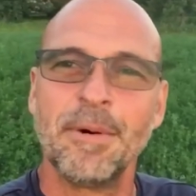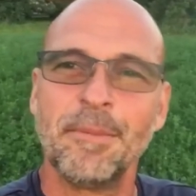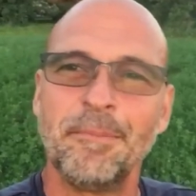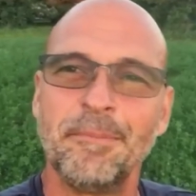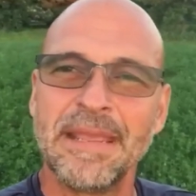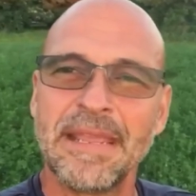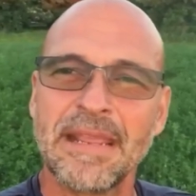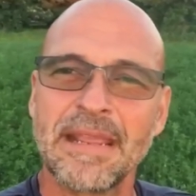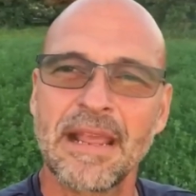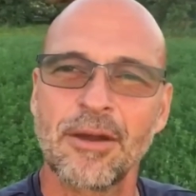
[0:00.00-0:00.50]

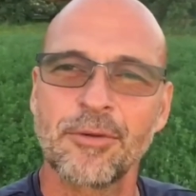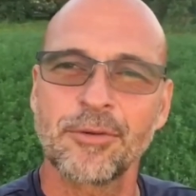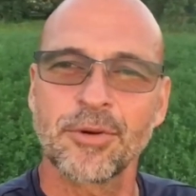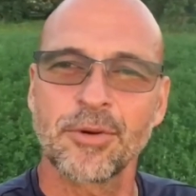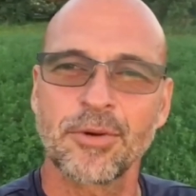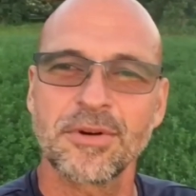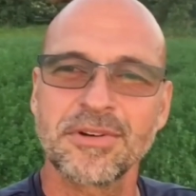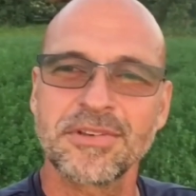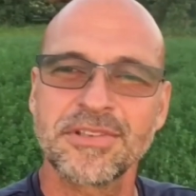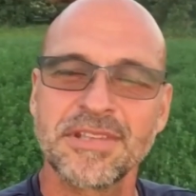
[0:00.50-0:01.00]
But being
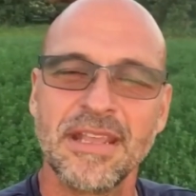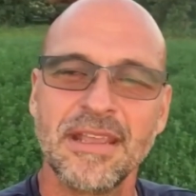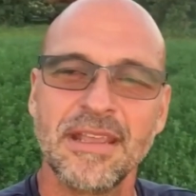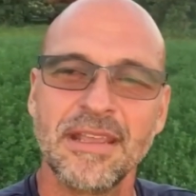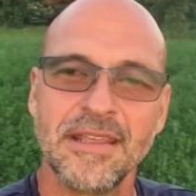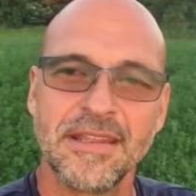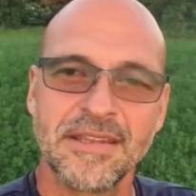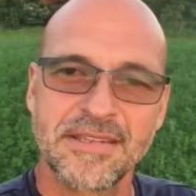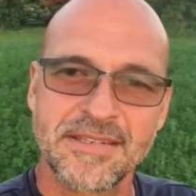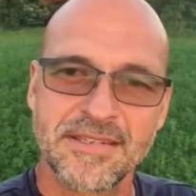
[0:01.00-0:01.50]
outdoors
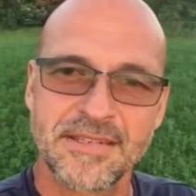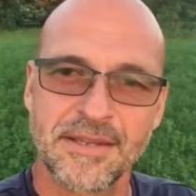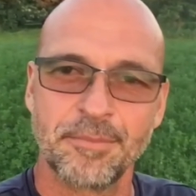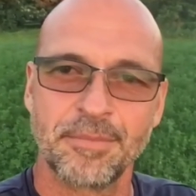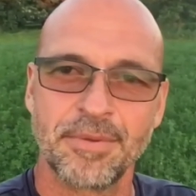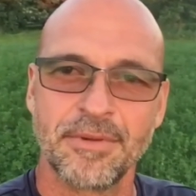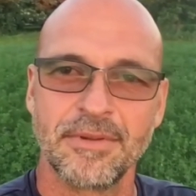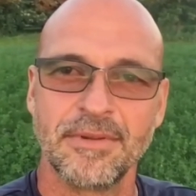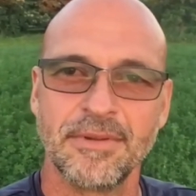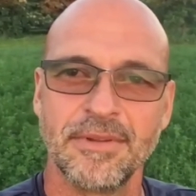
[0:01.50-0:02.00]
is
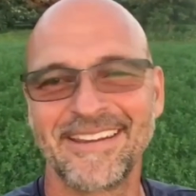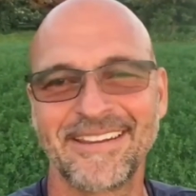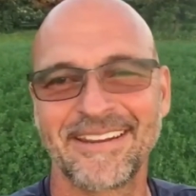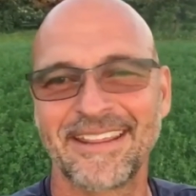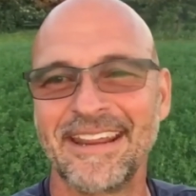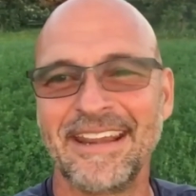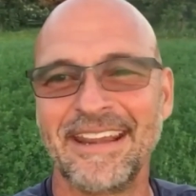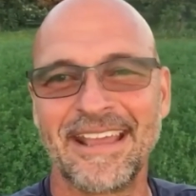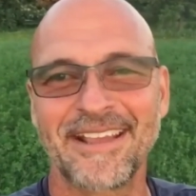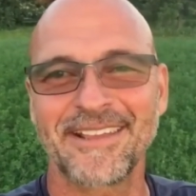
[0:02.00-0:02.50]
simple. It
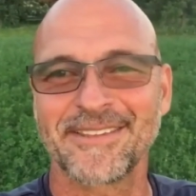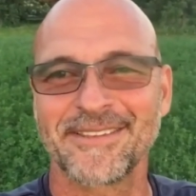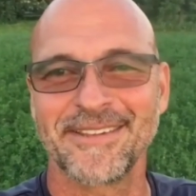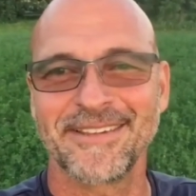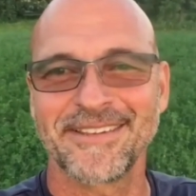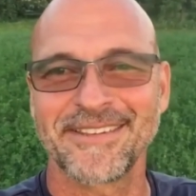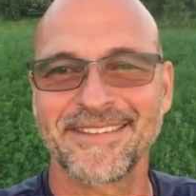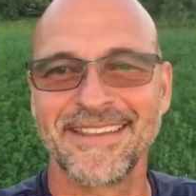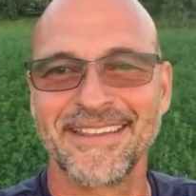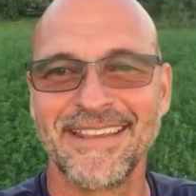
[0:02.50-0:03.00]
connects
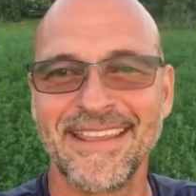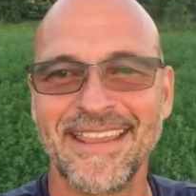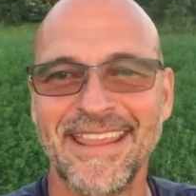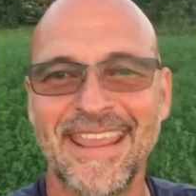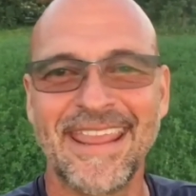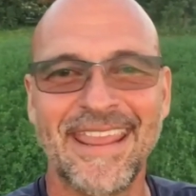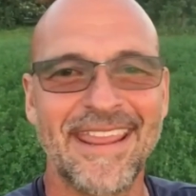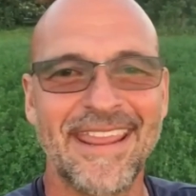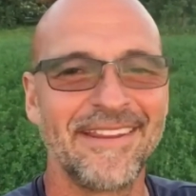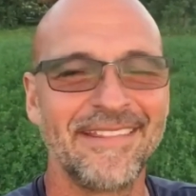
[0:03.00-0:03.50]
us,
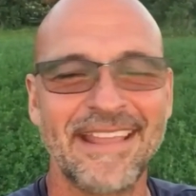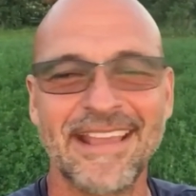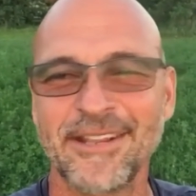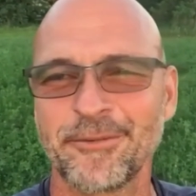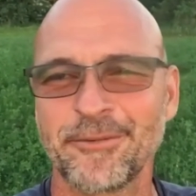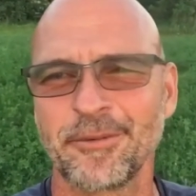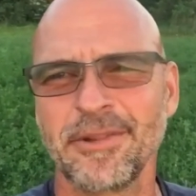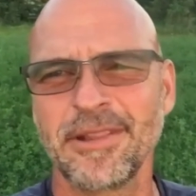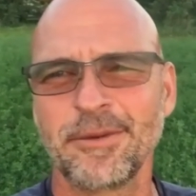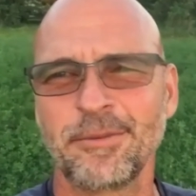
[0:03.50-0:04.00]
and
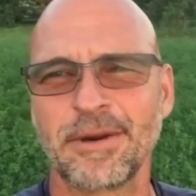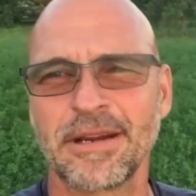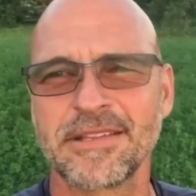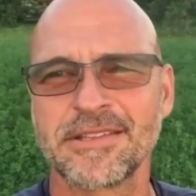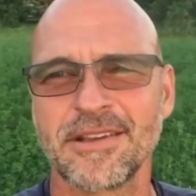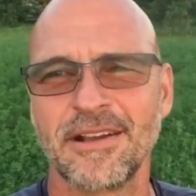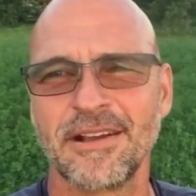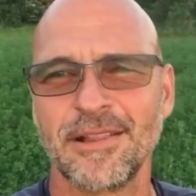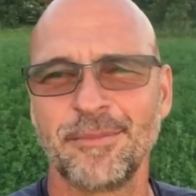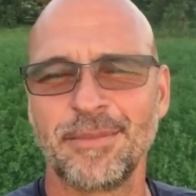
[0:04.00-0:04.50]
that's really what
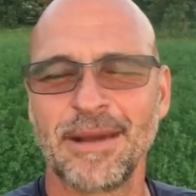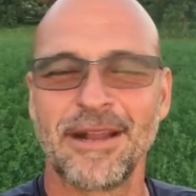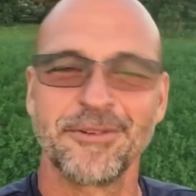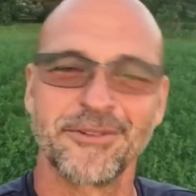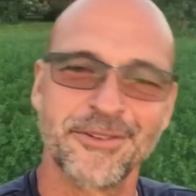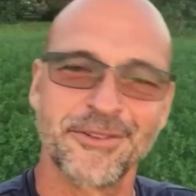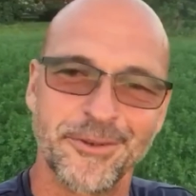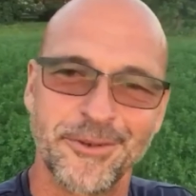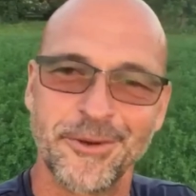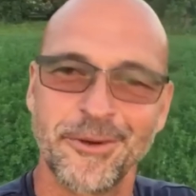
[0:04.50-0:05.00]
it's all
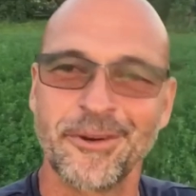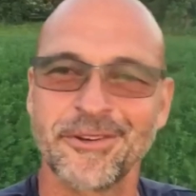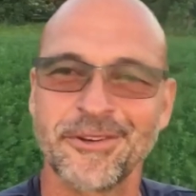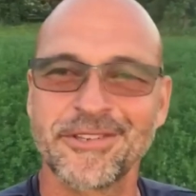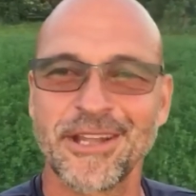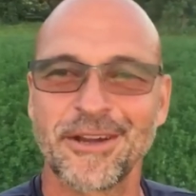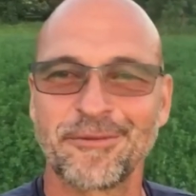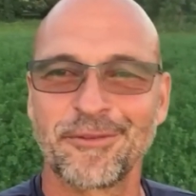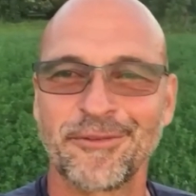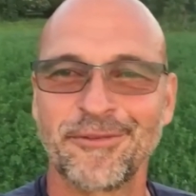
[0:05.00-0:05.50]
about. So do
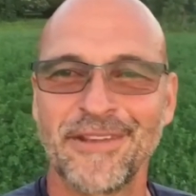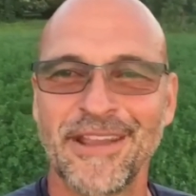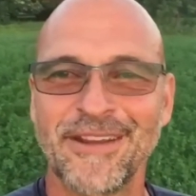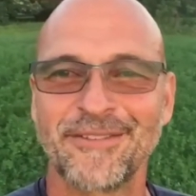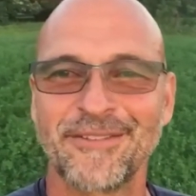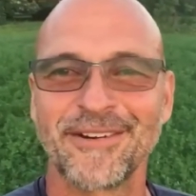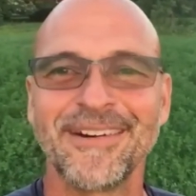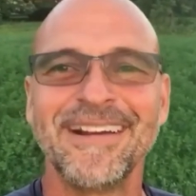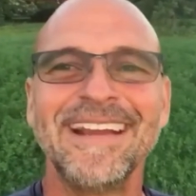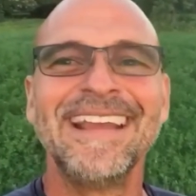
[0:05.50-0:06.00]
yourself a
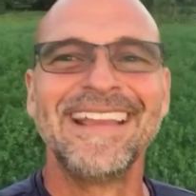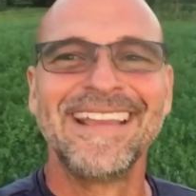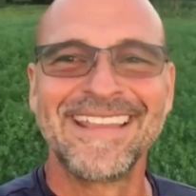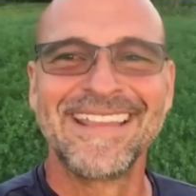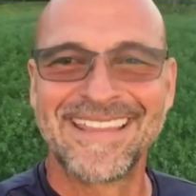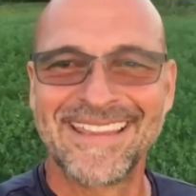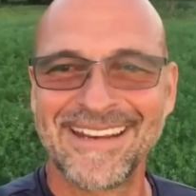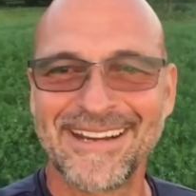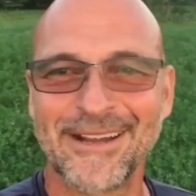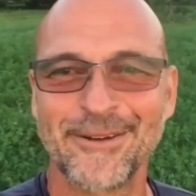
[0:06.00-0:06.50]
favor,
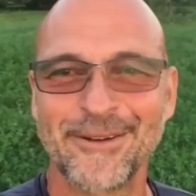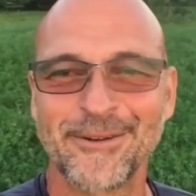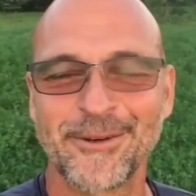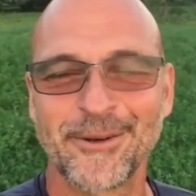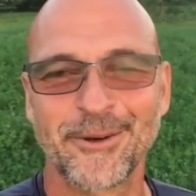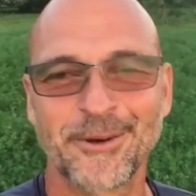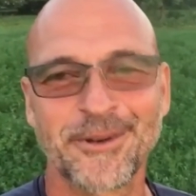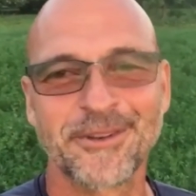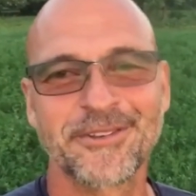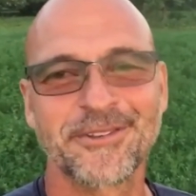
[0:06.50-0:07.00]
get
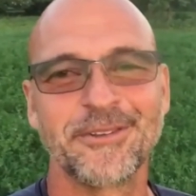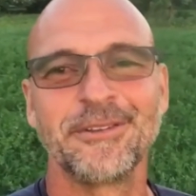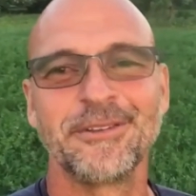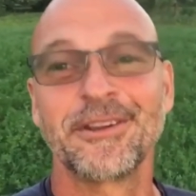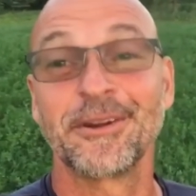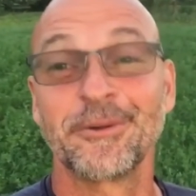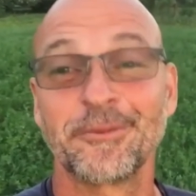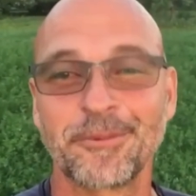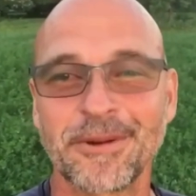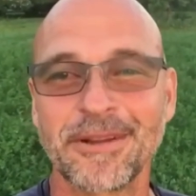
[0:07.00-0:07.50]
outdoors so
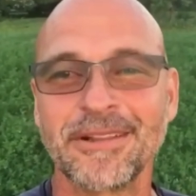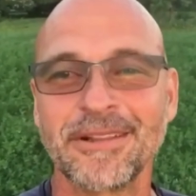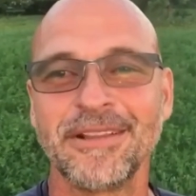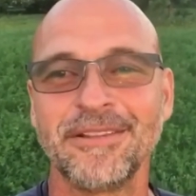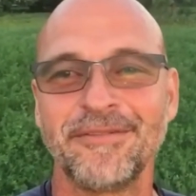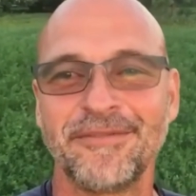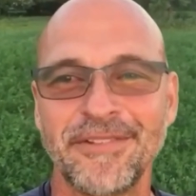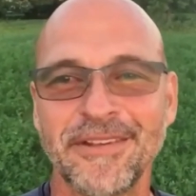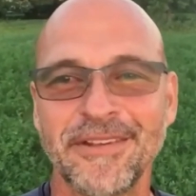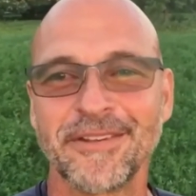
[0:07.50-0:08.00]
you could
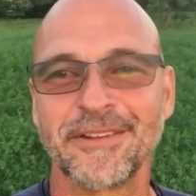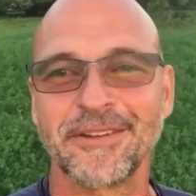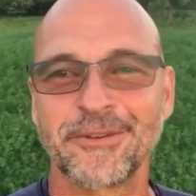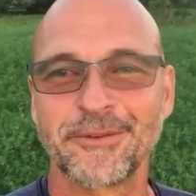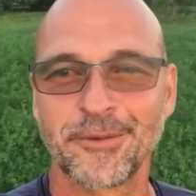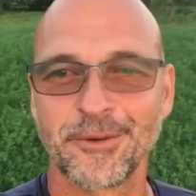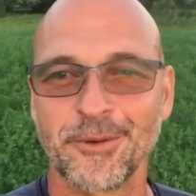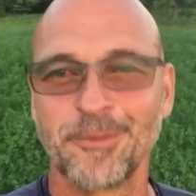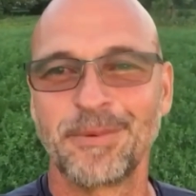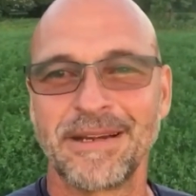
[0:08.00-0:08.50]
really feel
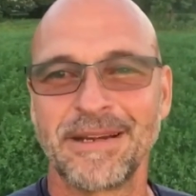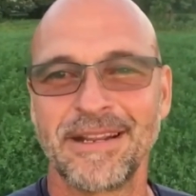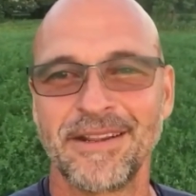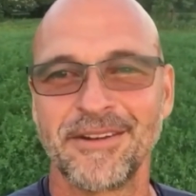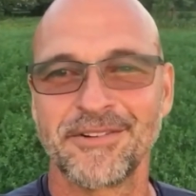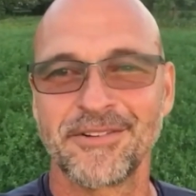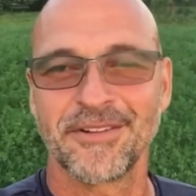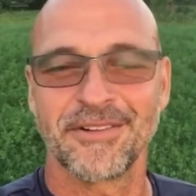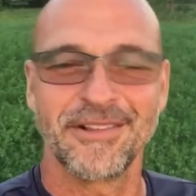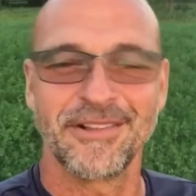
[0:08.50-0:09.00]
the true
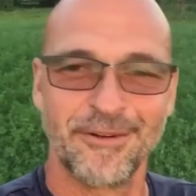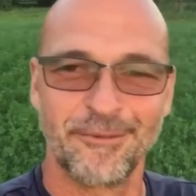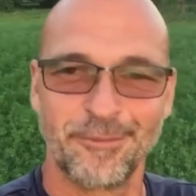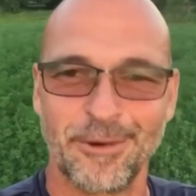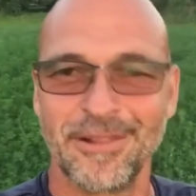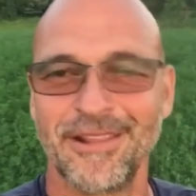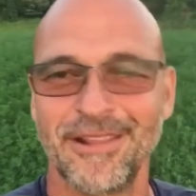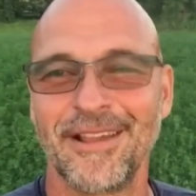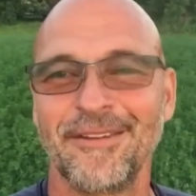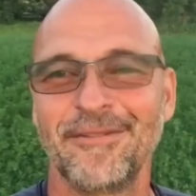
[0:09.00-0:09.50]
potential
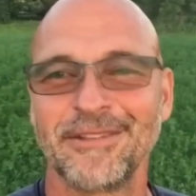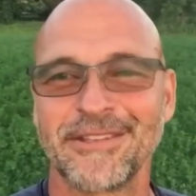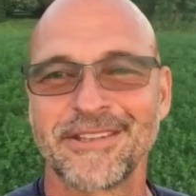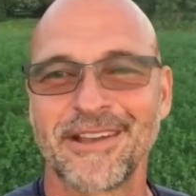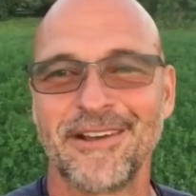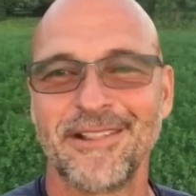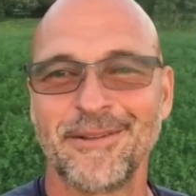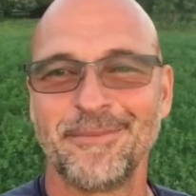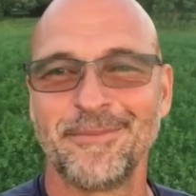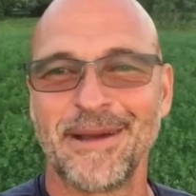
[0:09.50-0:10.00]
of what life
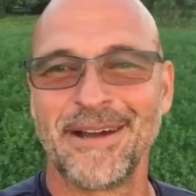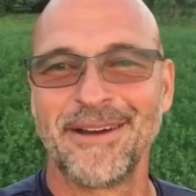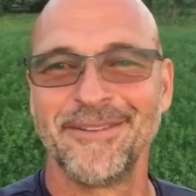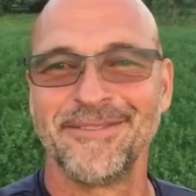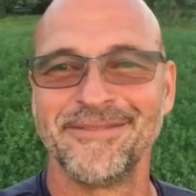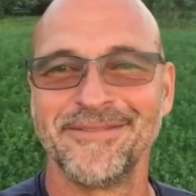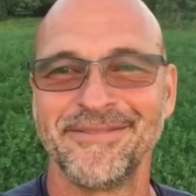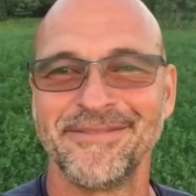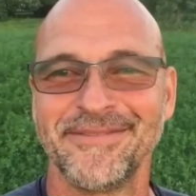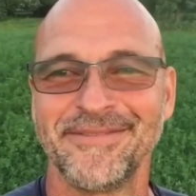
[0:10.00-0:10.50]
is all
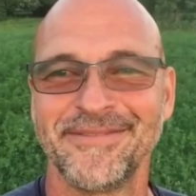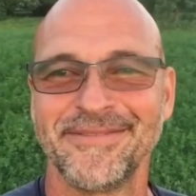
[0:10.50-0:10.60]
about.